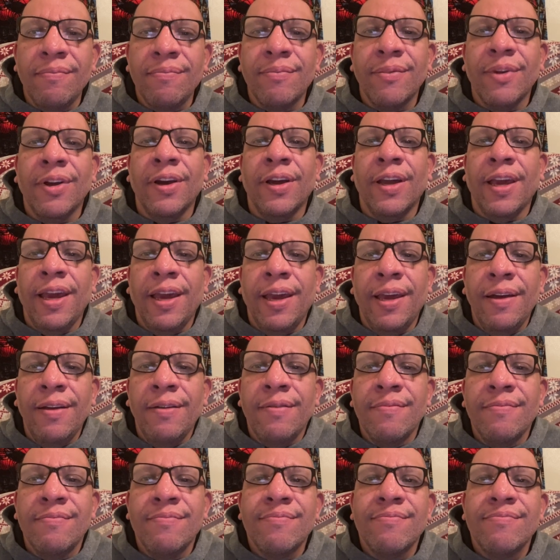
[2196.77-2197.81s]
Okay.
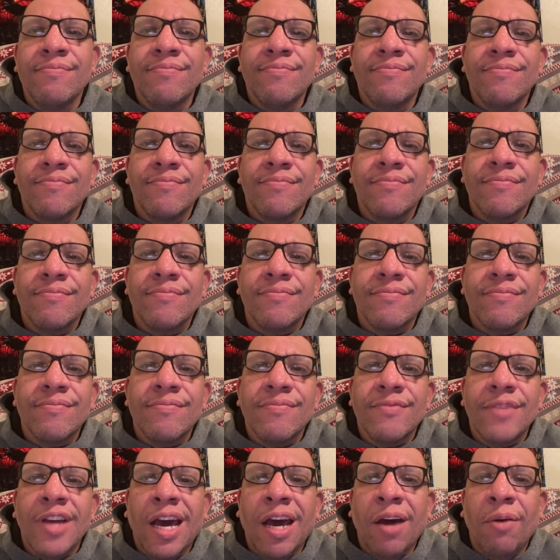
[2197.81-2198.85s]

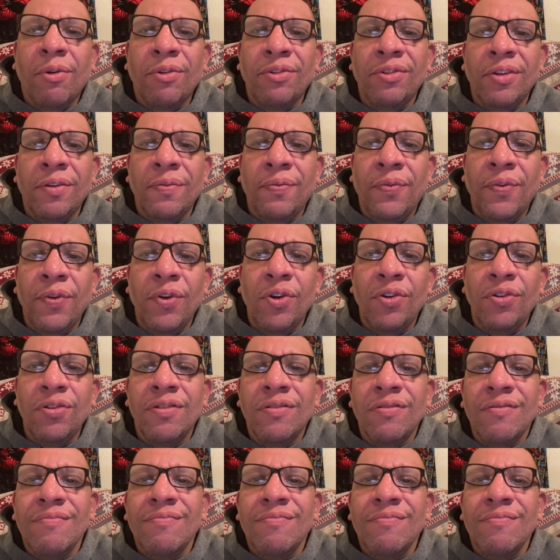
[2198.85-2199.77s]
How was the food?